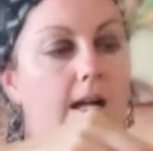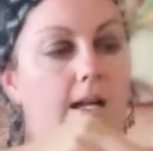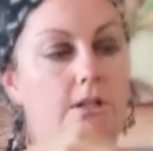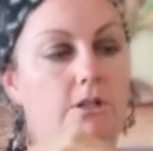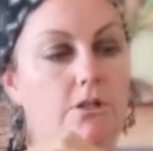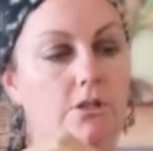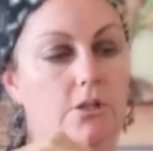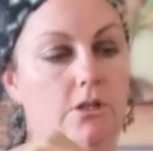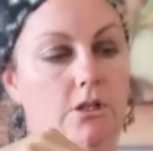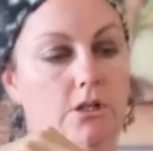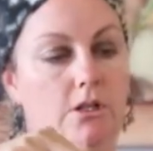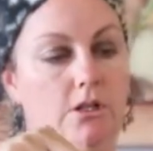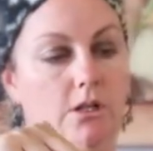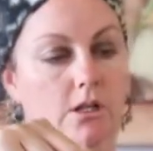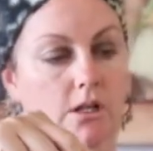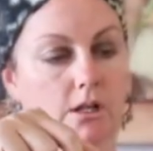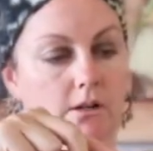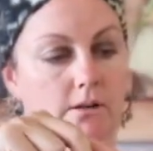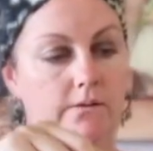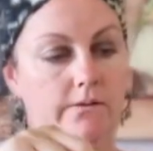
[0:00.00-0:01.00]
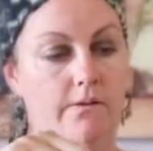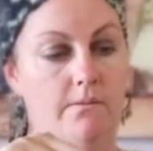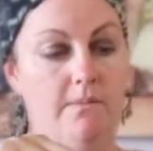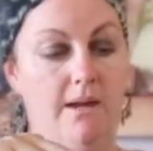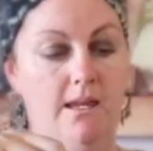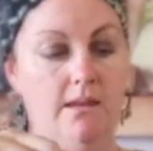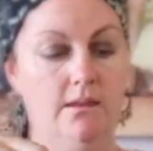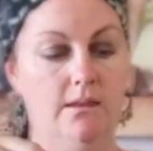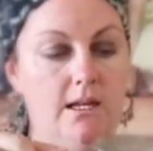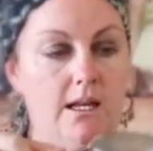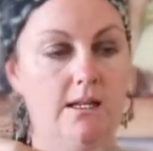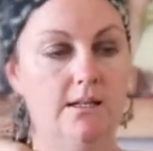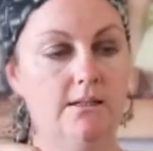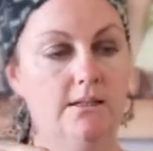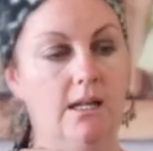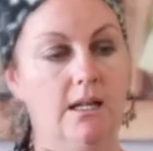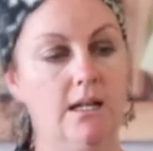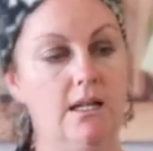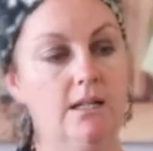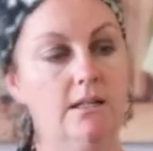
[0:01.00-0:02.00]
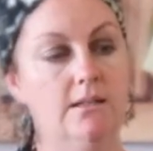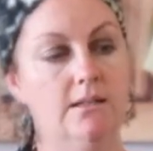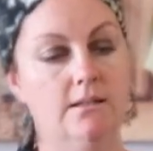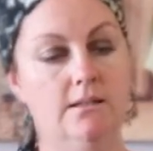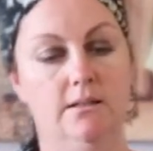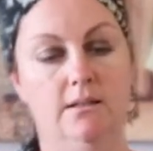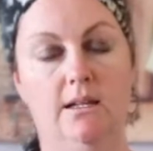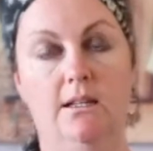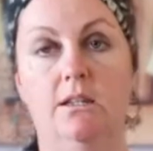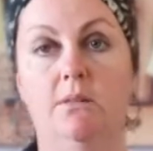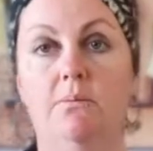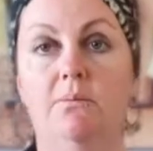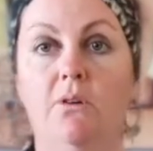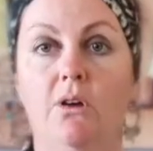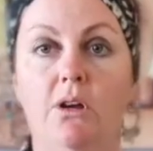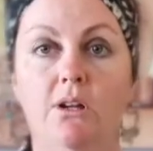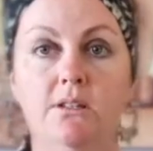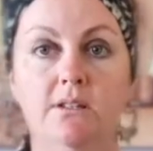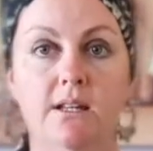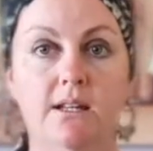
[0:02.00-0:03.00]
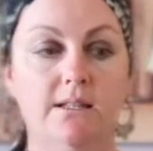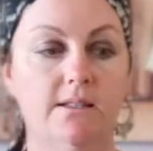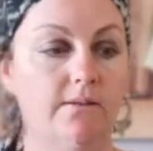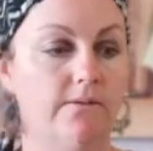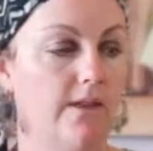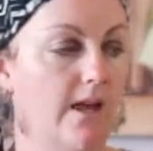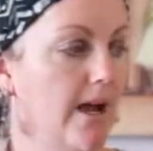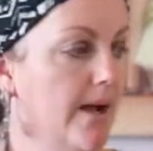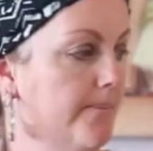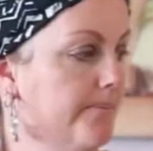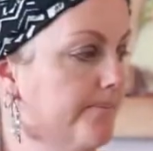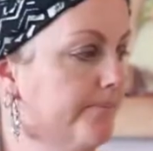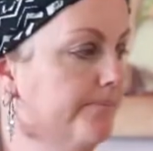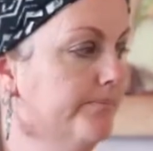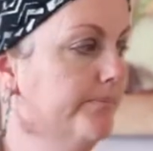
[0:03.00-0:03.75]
to ferment these seeds and the process of that.